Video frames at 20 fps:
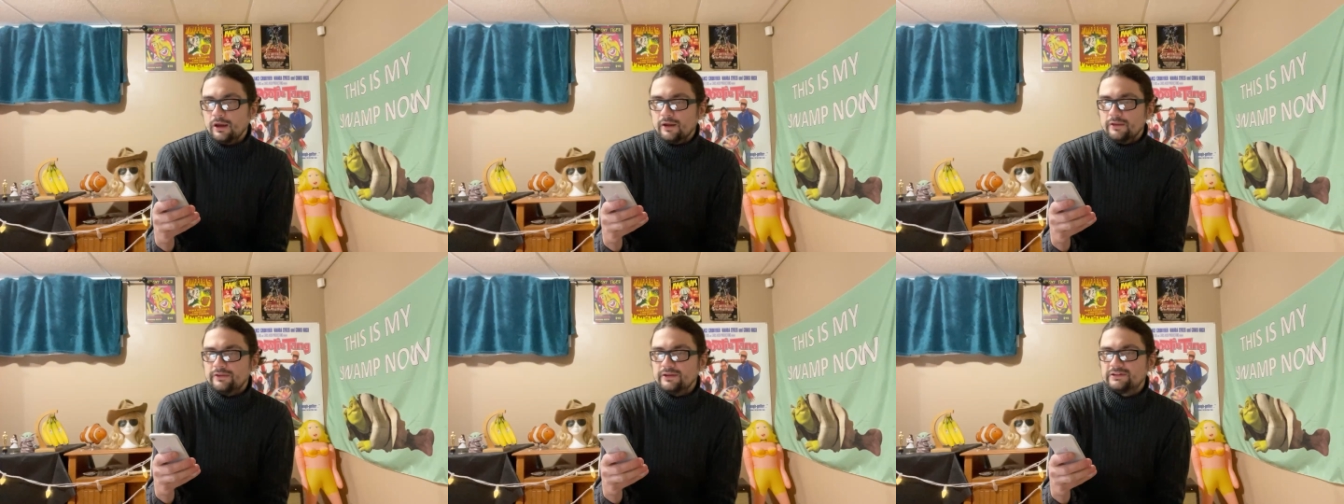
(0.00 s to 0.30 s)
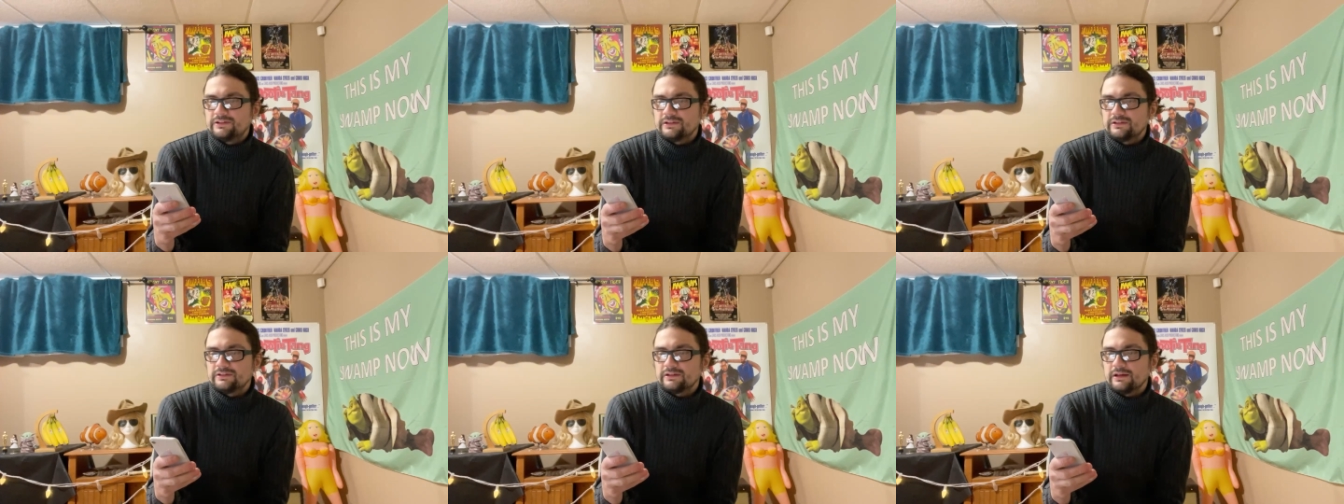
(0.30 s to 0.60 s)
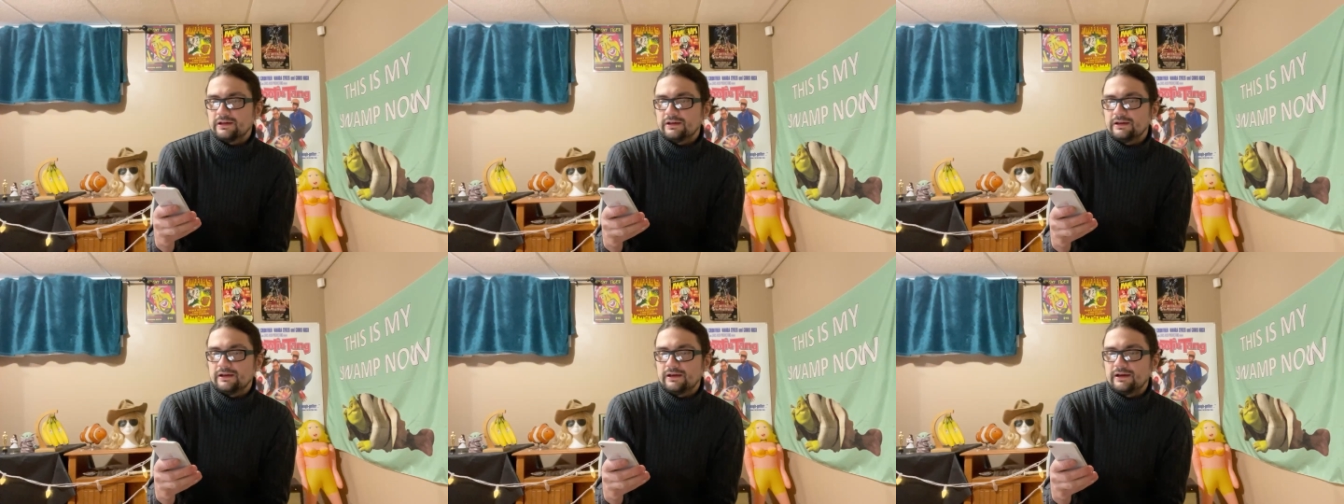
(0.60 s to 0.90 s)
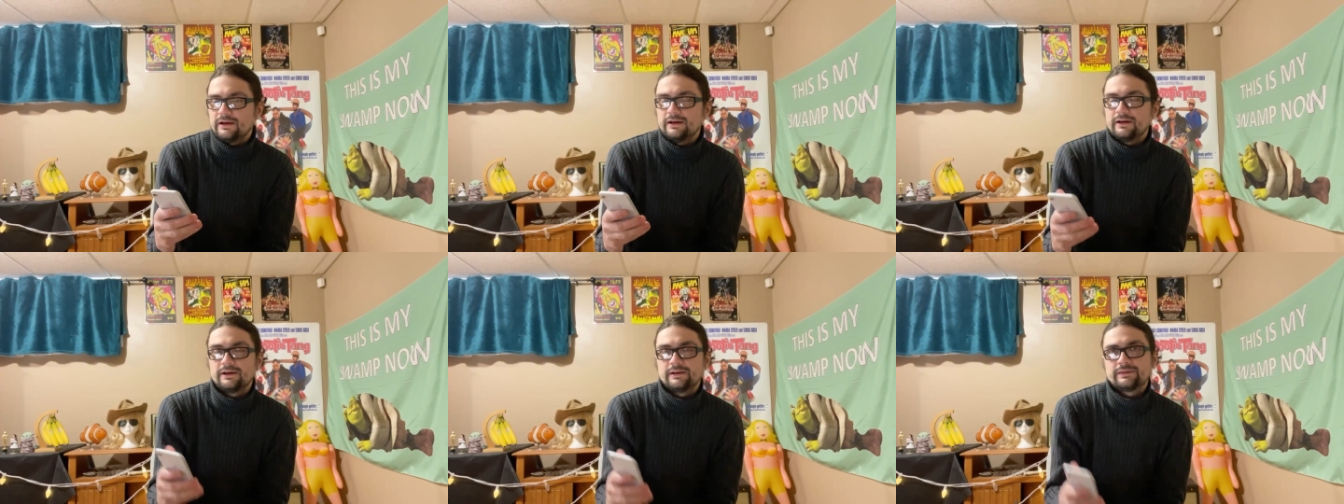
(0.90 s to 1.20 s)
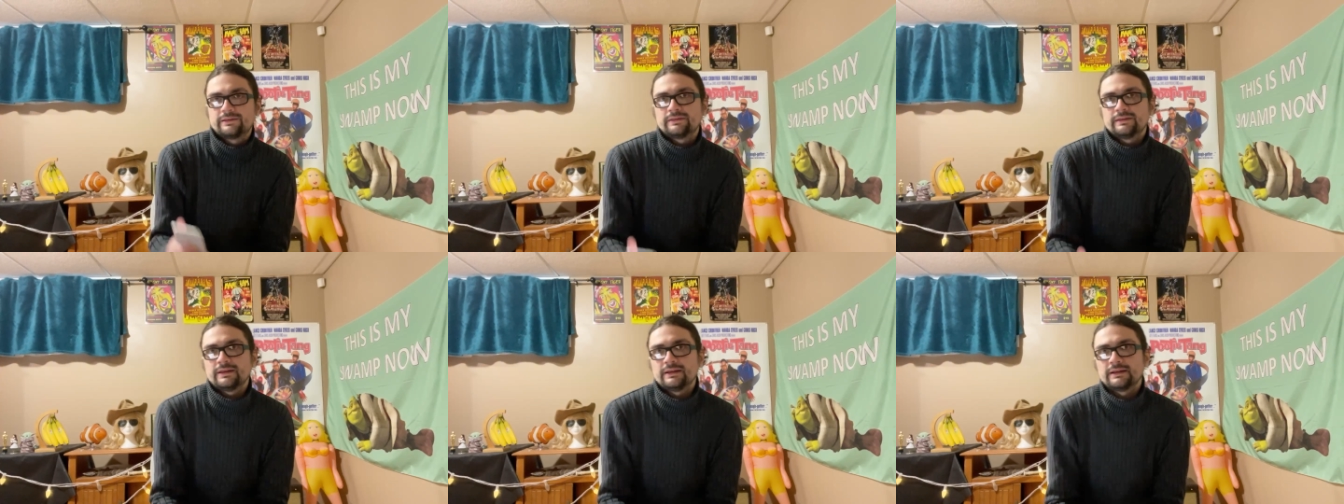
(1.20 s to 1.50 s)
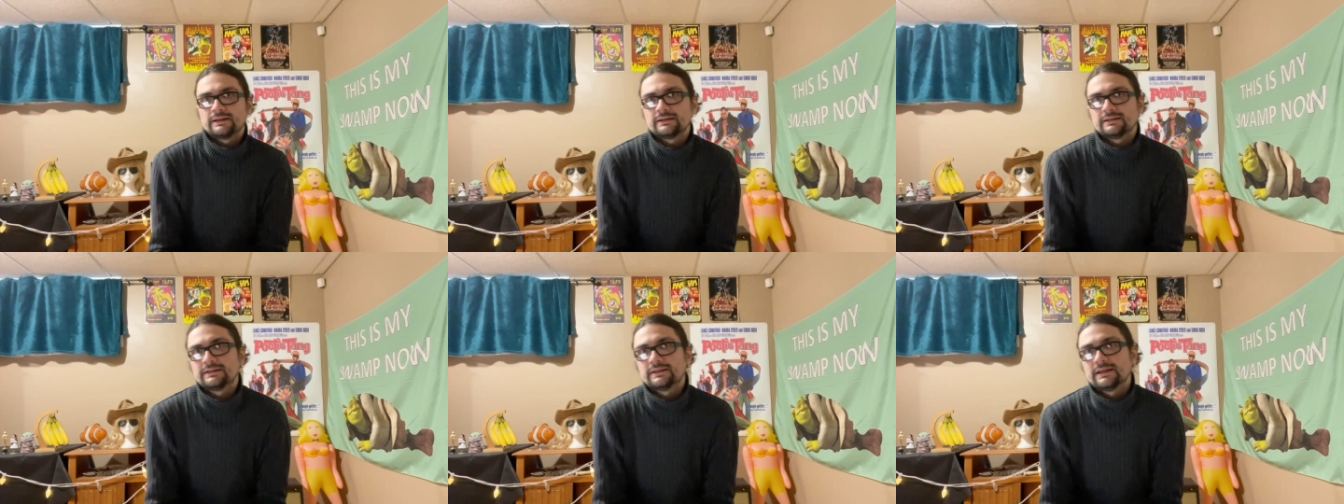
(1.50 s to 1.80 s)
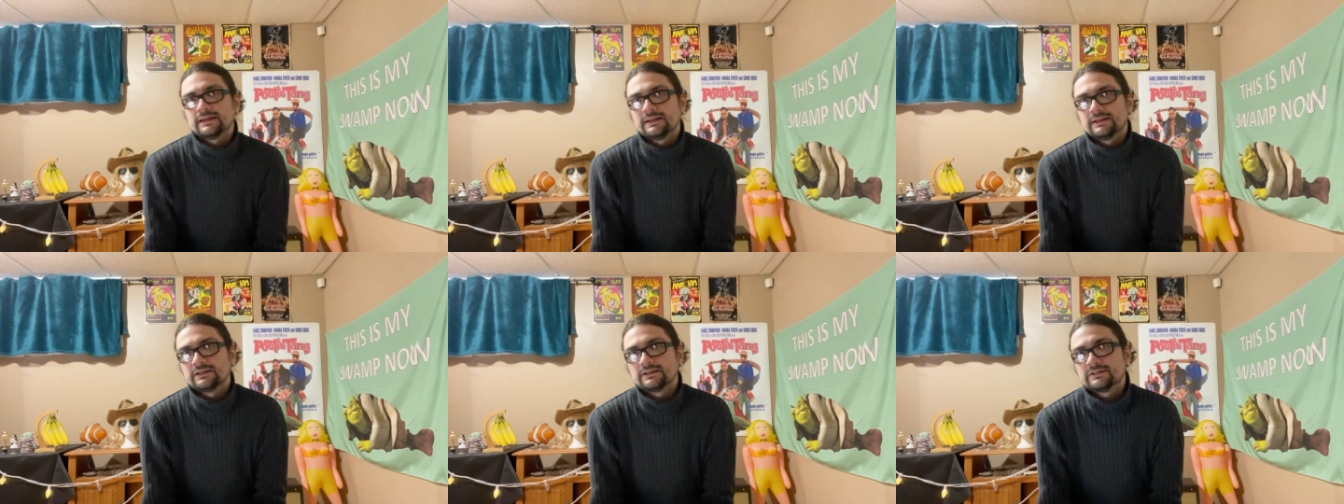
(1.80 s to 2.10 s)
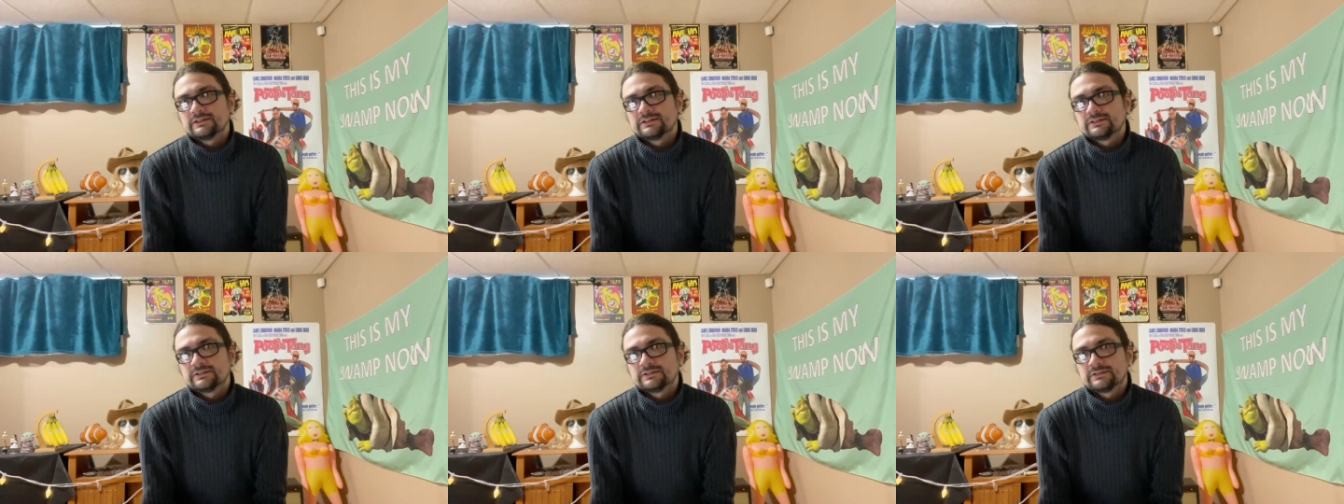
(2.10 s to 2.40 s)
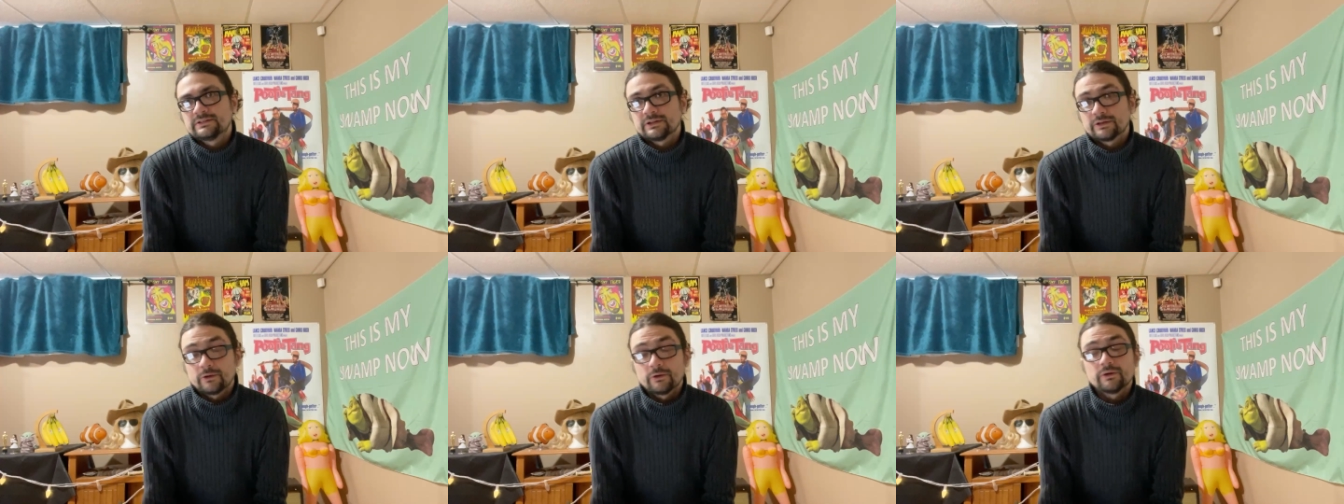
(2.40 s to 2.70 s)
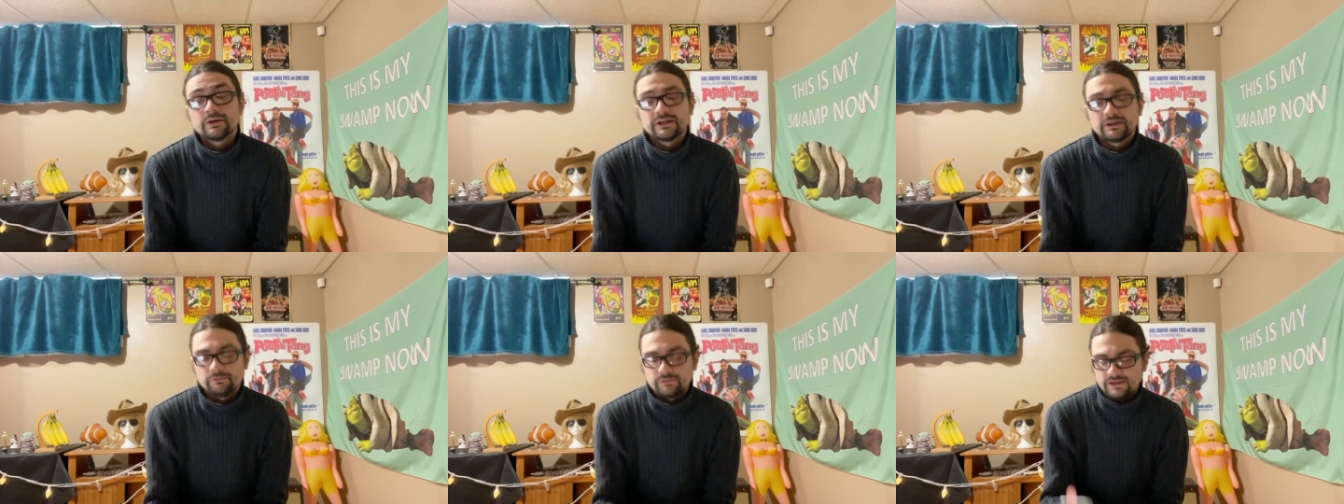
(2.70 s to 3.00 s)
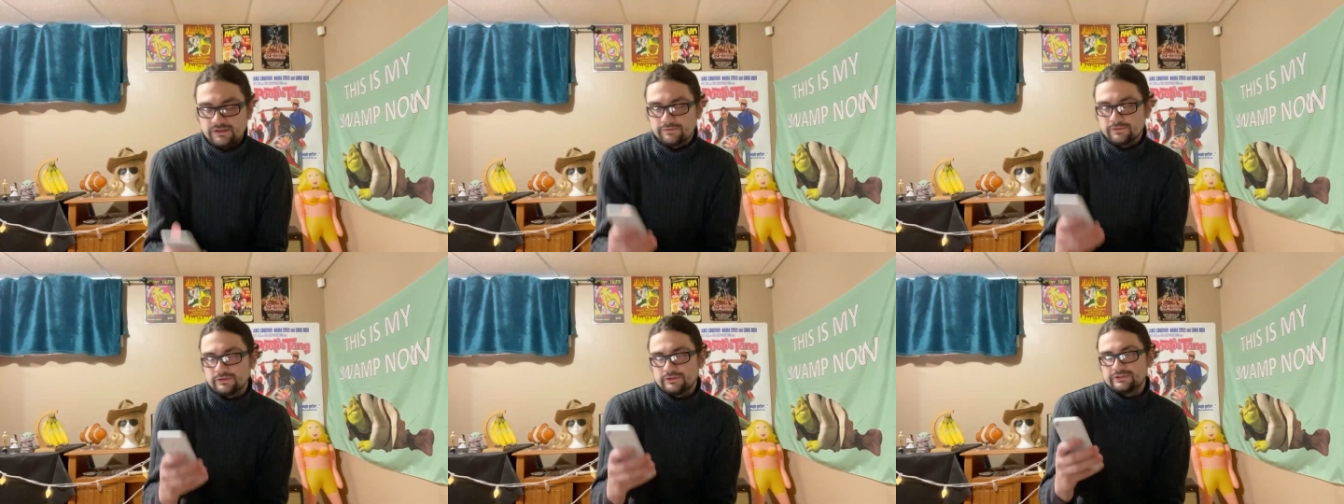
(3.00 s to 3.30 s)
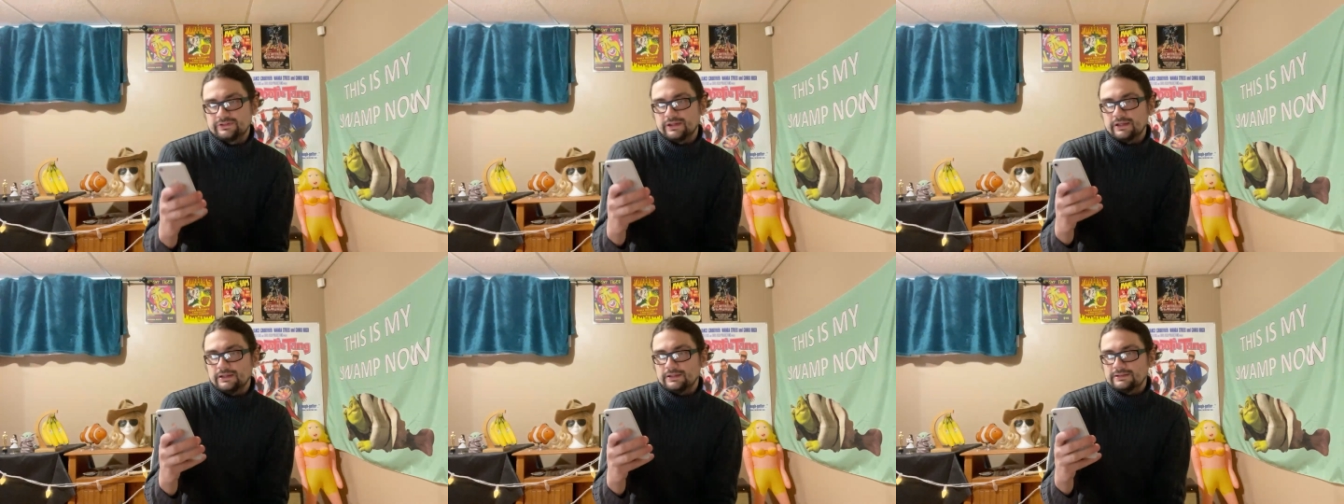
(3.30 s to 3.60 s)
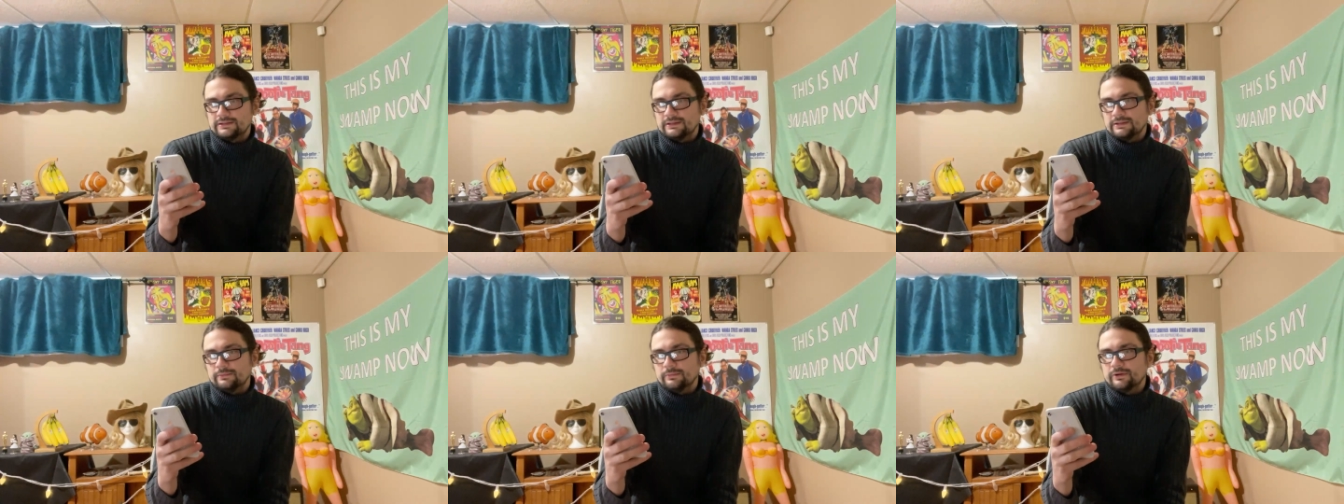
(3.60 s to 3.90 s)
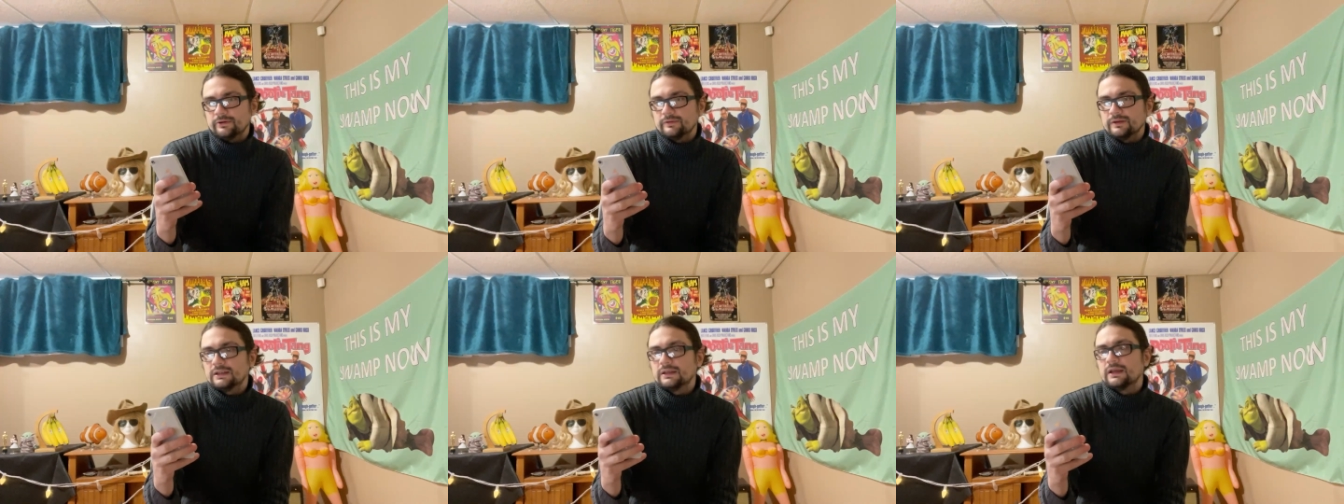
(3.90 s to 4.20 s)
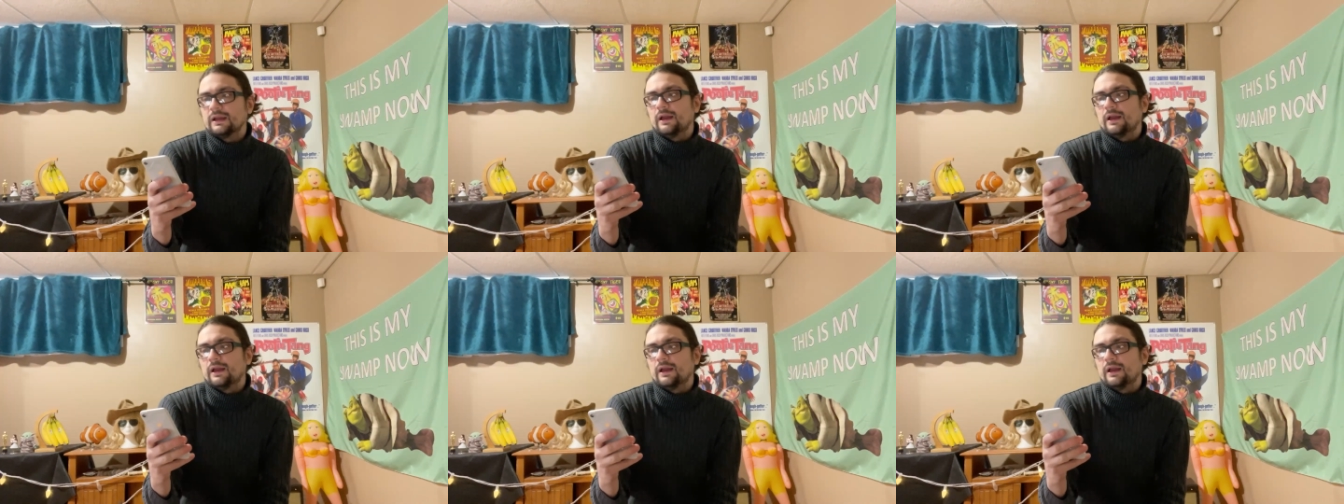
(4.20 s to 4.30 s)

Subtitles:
This is a thing that Sigourney Weaver says in the movie.